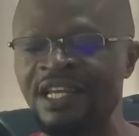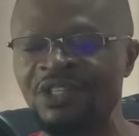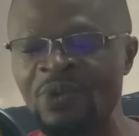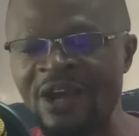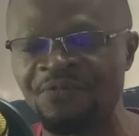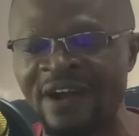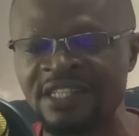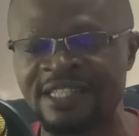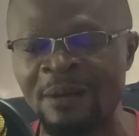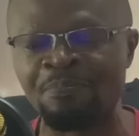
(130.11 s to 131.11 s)
in
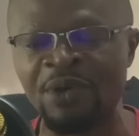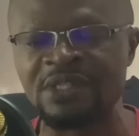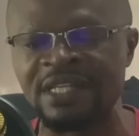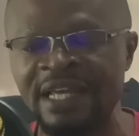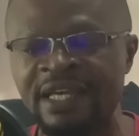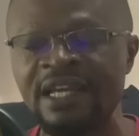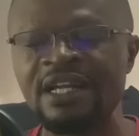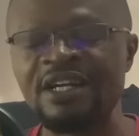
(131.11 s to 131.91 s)
UEFA Champions League